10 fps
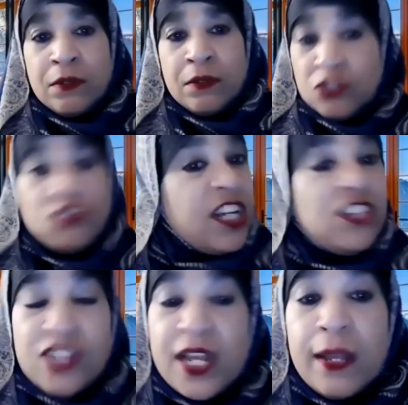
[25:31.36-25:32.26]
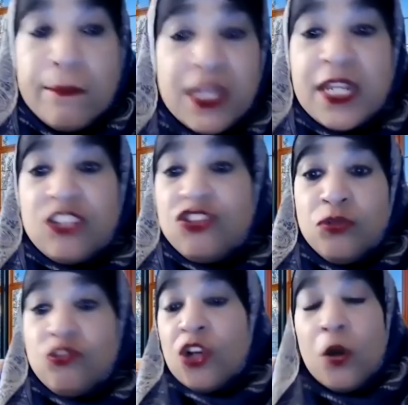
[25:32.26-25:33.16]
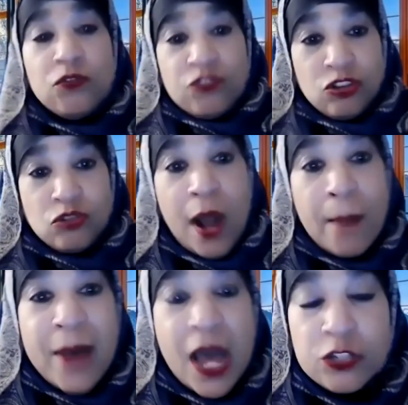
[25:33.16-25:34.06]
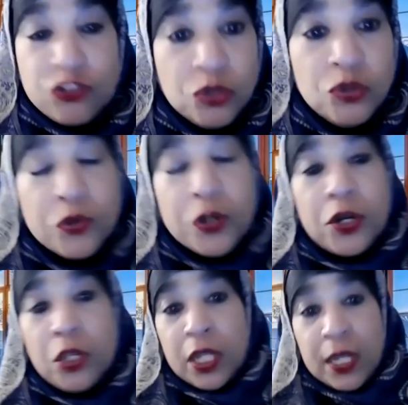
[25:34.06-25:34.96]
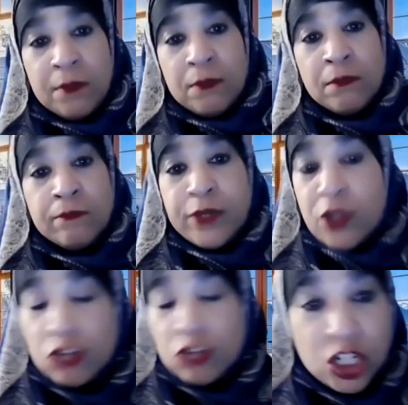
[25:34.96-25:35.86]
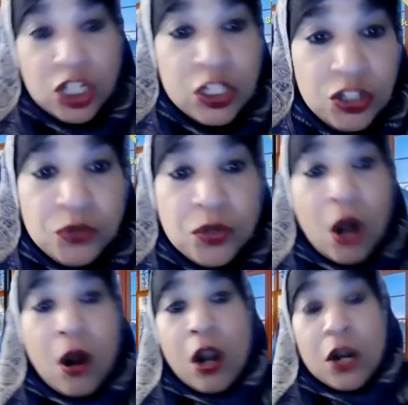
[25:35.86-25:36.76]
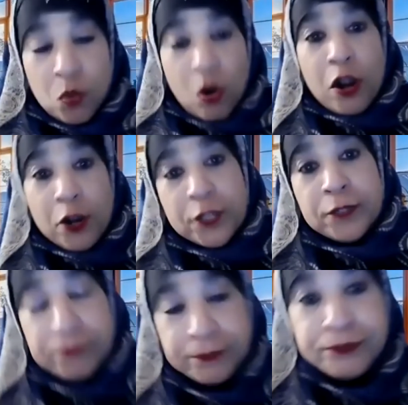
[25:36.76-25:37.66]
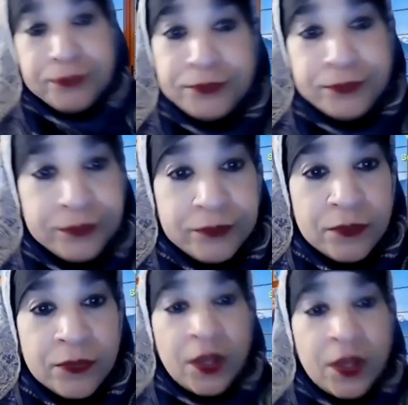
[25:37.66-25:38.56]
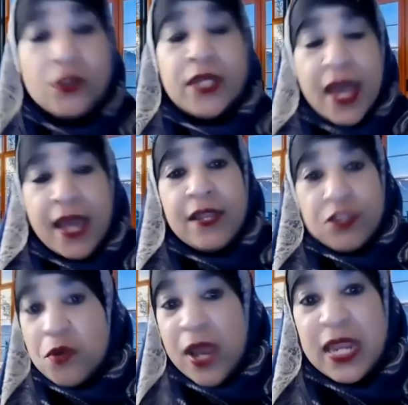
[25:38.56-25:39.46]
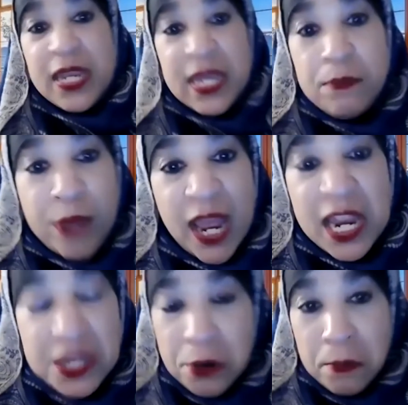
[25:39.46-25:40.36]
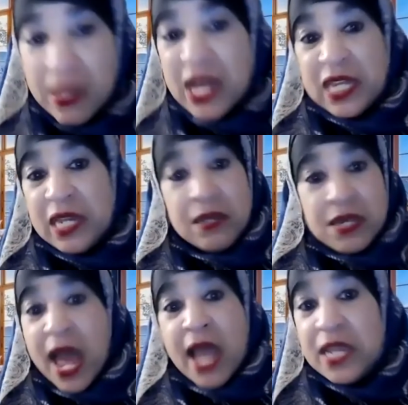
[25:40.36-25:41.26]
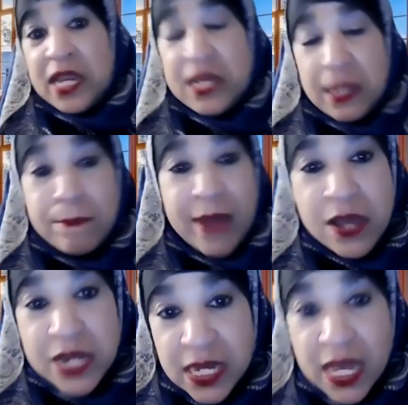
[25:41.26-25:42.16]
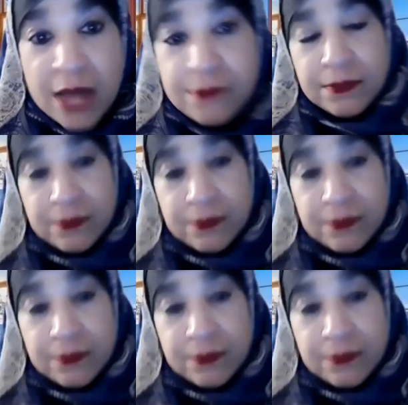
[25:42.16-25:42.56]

You're just telling me that you chose to drop out of school early because you couldn't do the hard work. Okay, you ain't getting paid no money, not here in America.